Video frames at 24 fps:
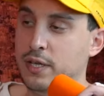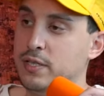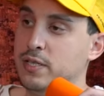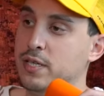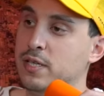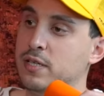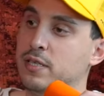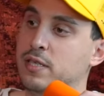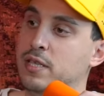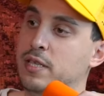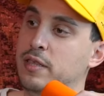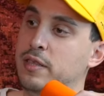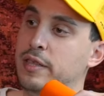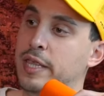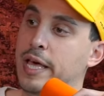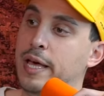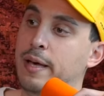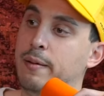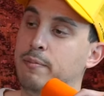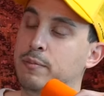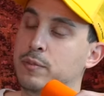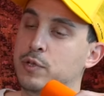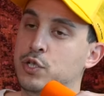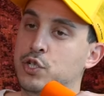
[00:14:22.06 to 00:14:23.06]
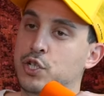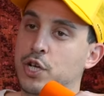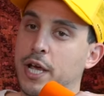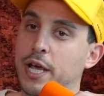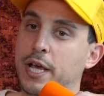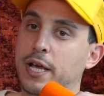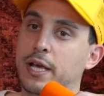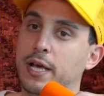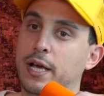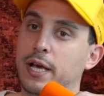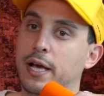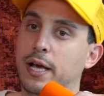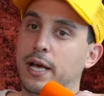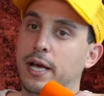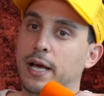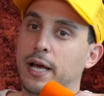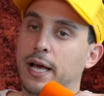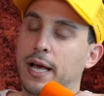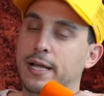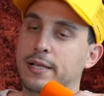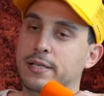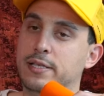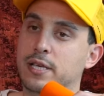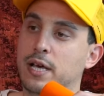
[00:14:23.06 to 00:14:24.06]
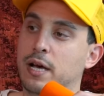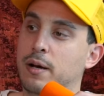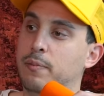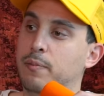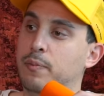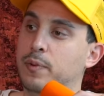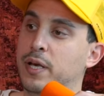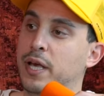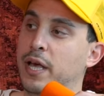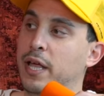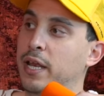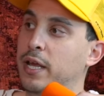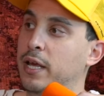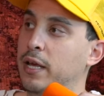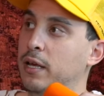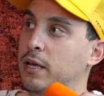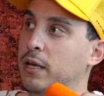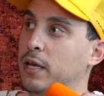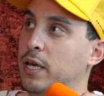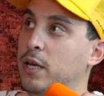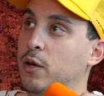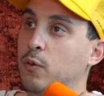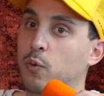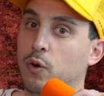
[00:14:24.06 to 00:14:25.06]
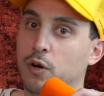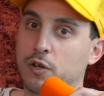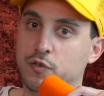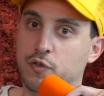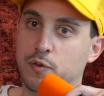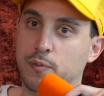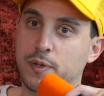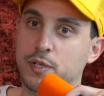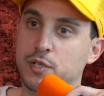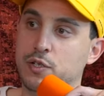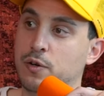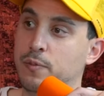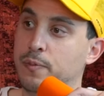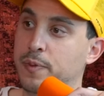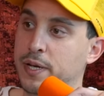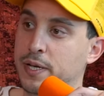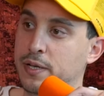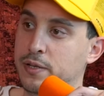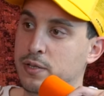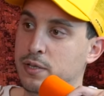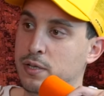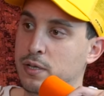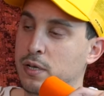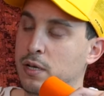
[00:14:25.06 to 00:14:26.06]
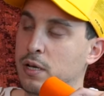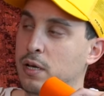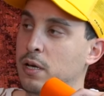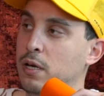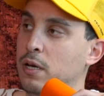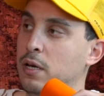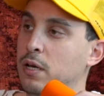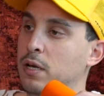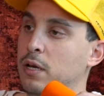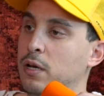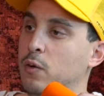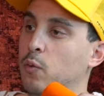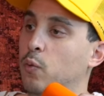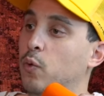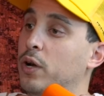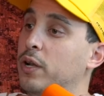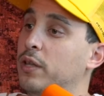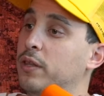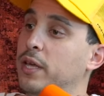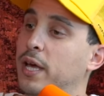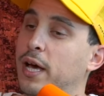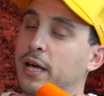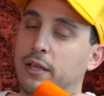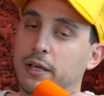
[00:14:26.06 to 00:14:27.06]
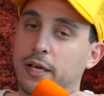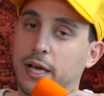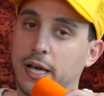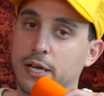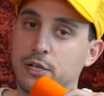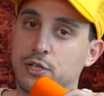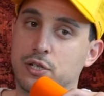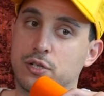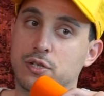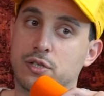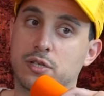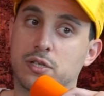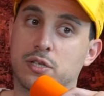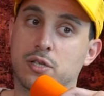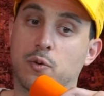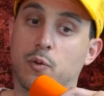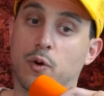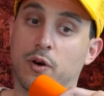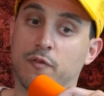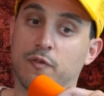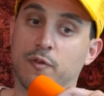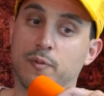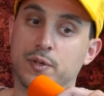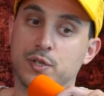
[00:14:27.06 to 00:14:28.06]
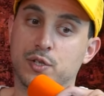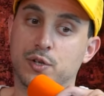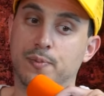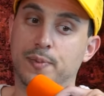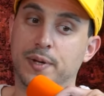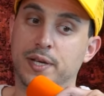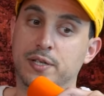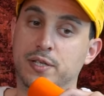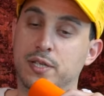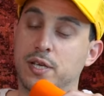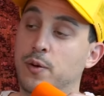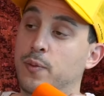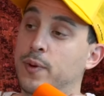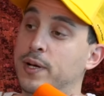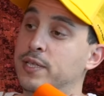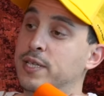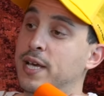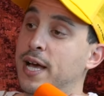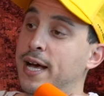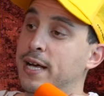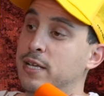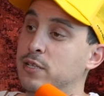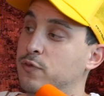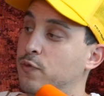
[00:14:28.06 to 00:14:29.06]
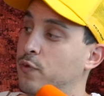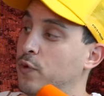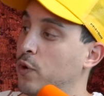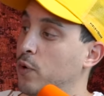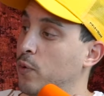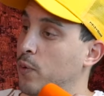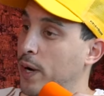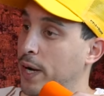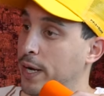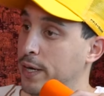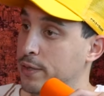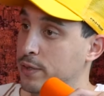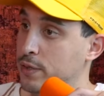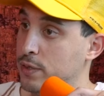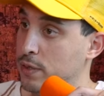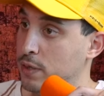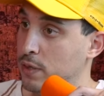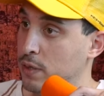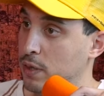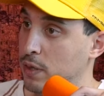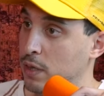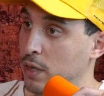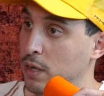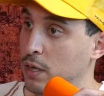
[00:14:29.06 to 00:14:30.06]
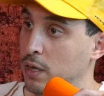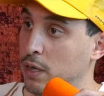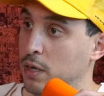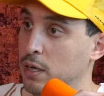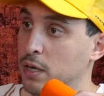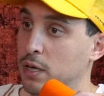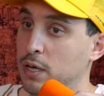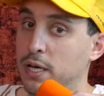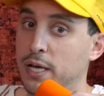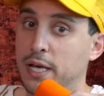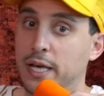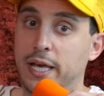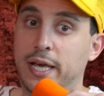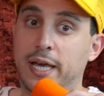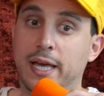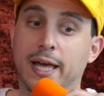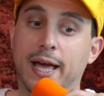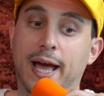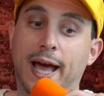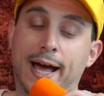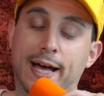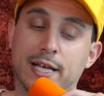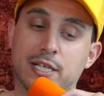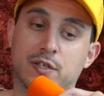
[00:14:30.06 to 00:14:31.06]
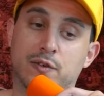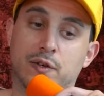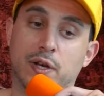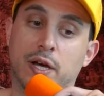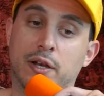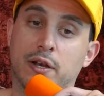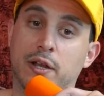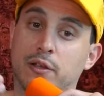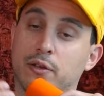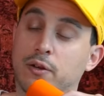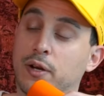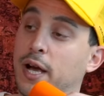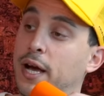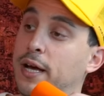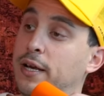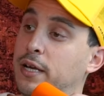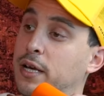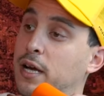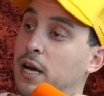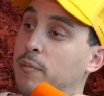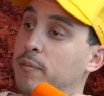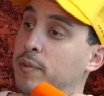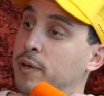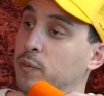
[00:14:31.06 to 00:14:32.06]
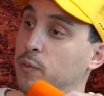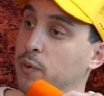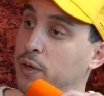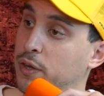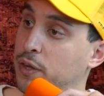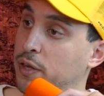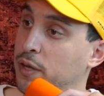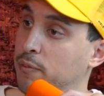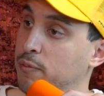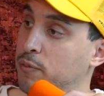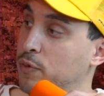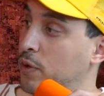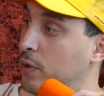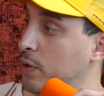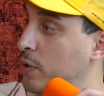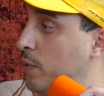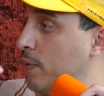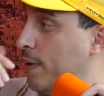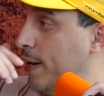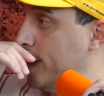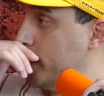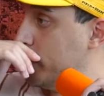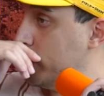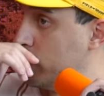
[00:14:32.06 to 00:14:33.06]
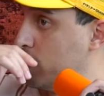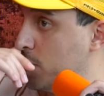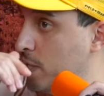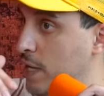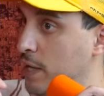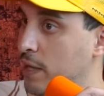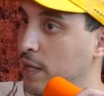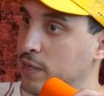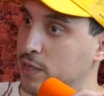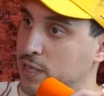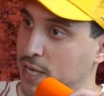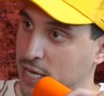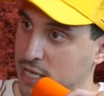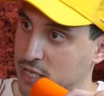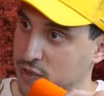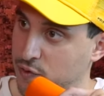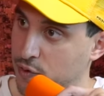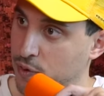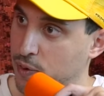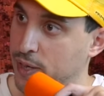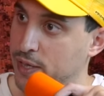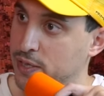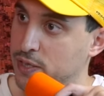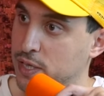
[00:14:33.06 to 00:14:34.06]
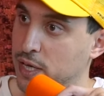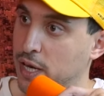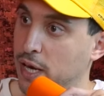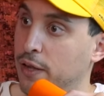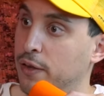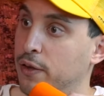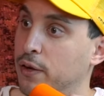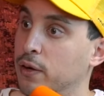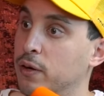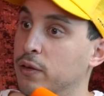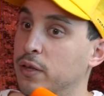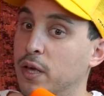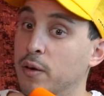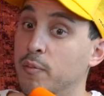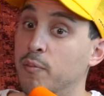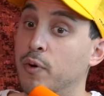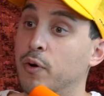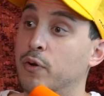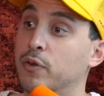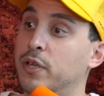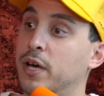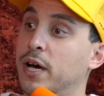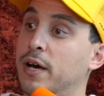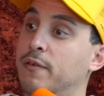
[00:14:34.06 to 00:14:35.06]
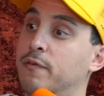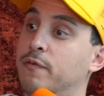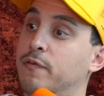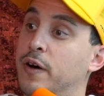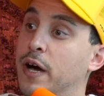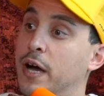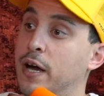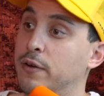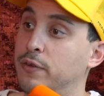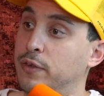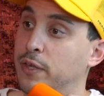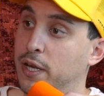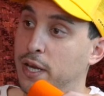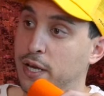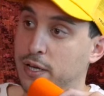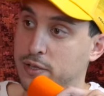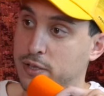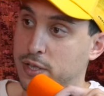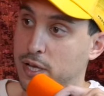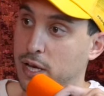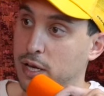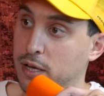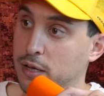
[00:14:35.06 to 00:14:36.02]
This is them. Jake ends up getting, he works for Mr. Beast. One of the allegations is he worked for Mr. Beast. He went to ask for a raise. He asked another guy to come in with him during the raise and say, let's ask for a raise together. They both got fired the next